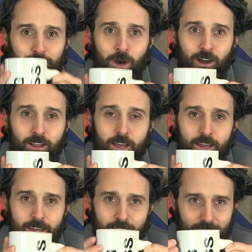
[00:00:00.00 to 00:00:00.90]
mug
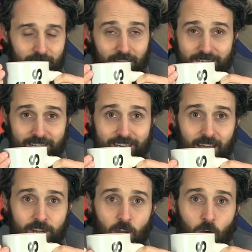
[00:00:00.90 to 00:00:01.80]
that I did
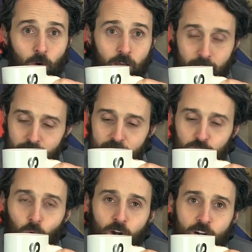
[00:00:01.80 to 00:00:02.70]
not know
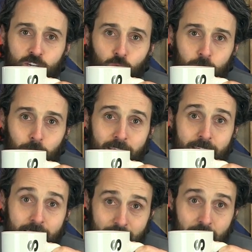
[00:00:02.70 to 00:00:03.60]
these words would
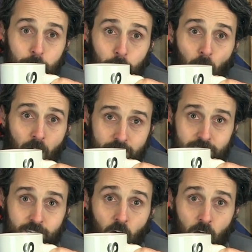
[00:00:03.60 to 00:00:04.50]
be
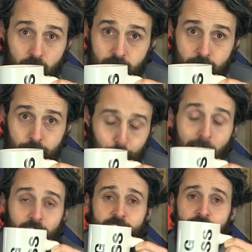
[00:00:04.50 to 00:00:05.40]
embossed on
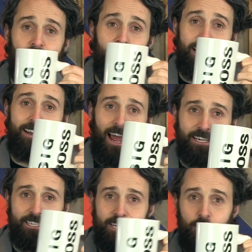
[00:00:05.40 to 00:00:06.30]
pairs very
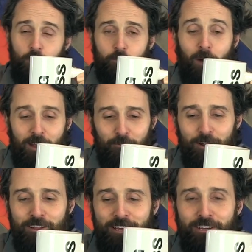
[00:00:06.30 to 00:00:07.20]
nicely with my
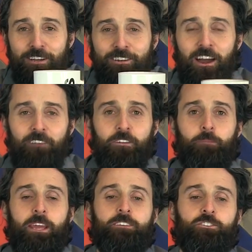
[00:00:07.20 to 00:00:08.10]
really good coffee
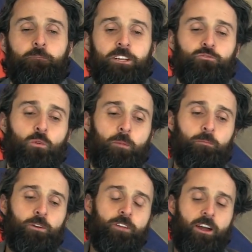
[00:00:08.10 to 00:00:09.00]
beans. So
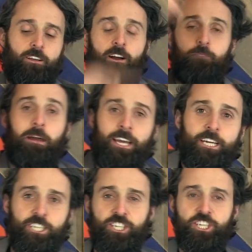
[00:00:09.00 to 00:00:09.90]
BenchwarmerBrew.com,
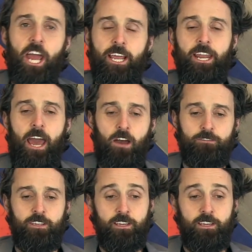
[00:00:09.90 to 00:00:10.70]
check it out